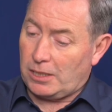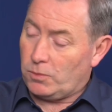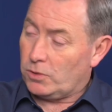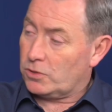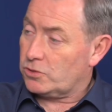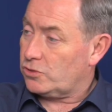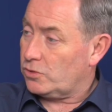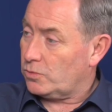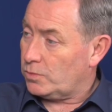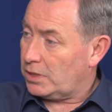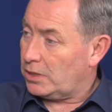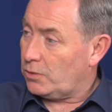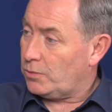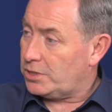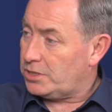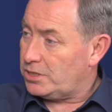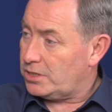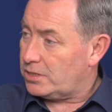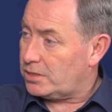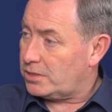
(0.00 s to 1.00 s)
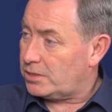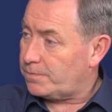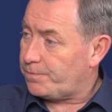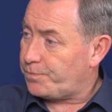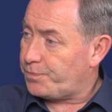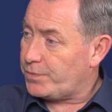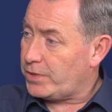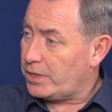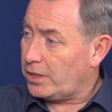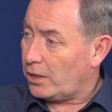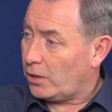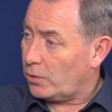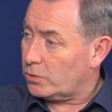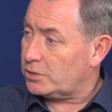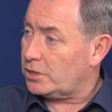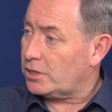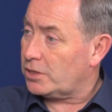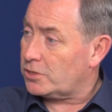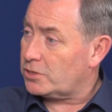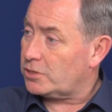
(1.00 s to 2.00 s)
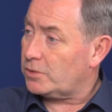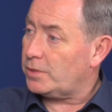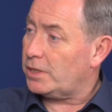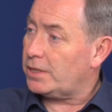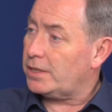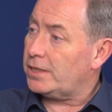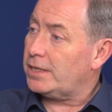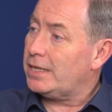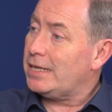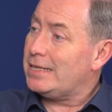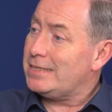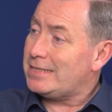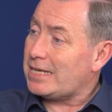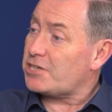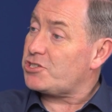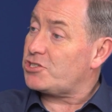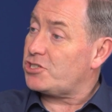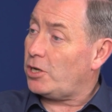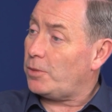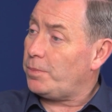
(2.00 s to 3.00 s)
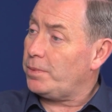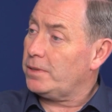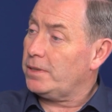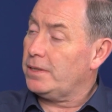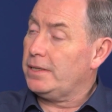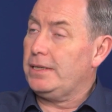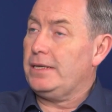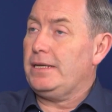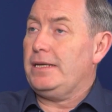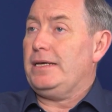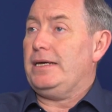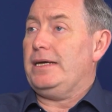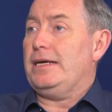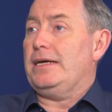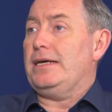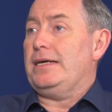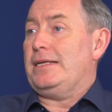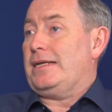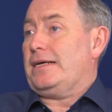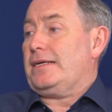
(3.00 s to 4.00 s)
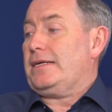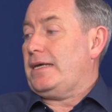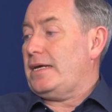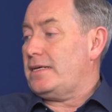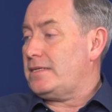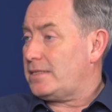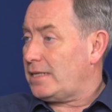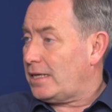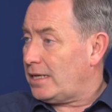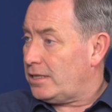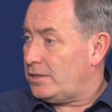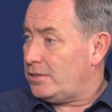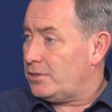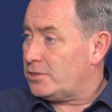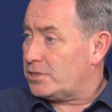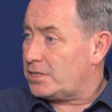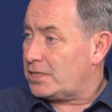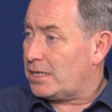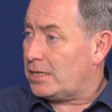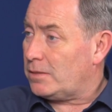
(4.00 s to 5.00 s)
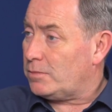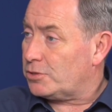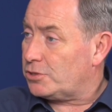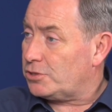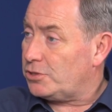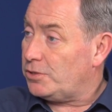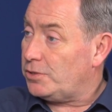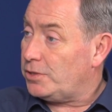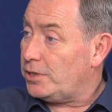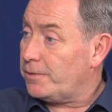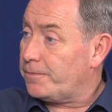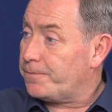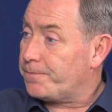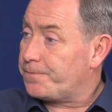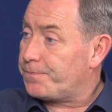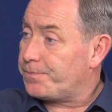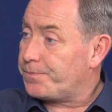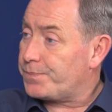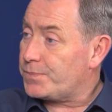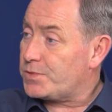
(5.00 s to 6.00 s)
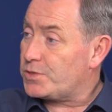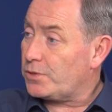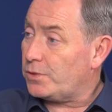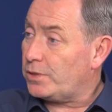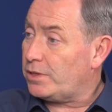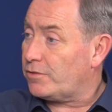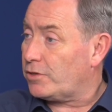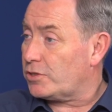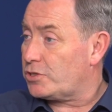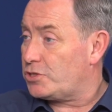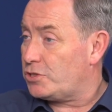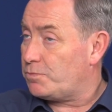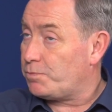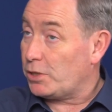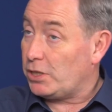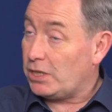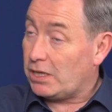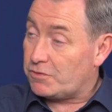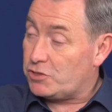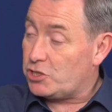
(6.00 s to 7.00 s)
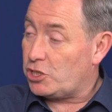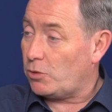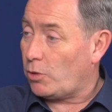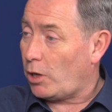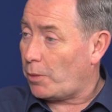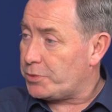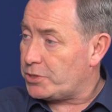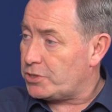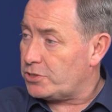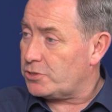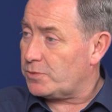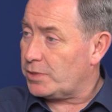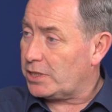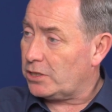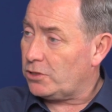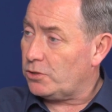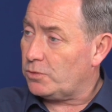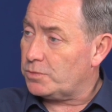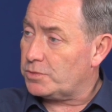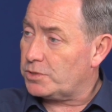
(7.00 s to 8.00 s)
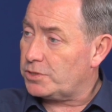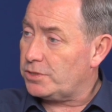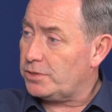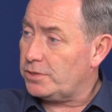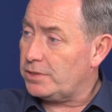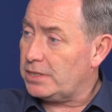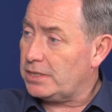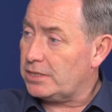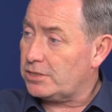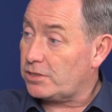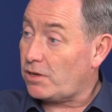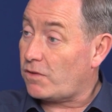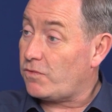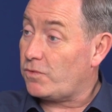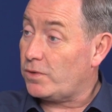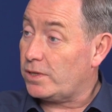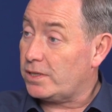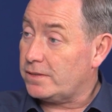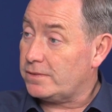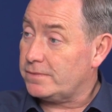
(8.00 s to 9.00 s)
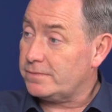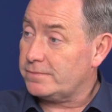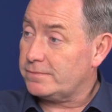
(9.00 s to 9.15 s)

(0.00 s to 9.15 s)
They want something which is loaded onto a desktop. In that case, they can use Thermal Studio. So you have 2 options when it comes to the software.